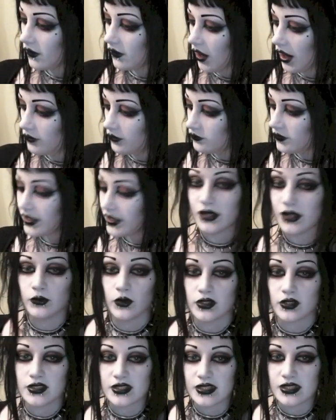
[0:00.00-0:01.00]
I really
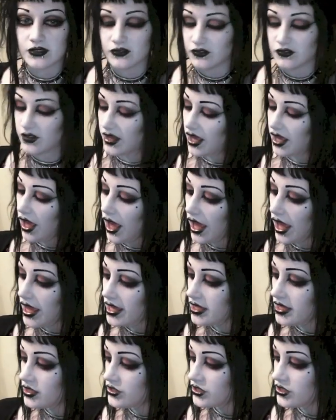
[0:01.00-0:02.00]
wanted it for
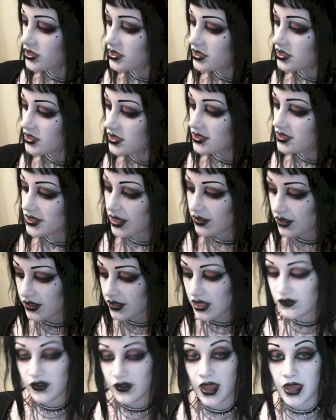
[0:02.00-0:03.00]
ages and they
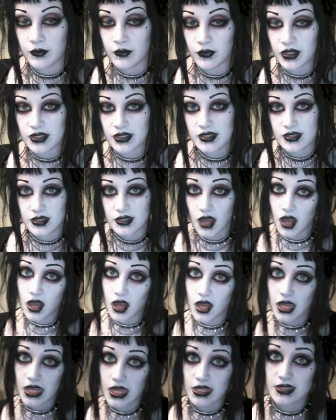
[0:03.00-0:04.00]
never had my
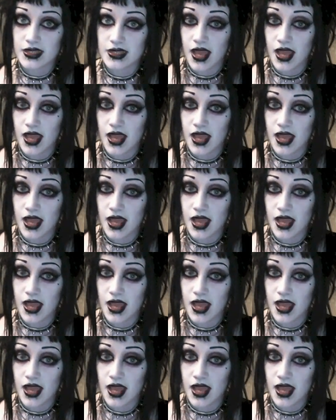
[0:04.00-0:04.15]
size.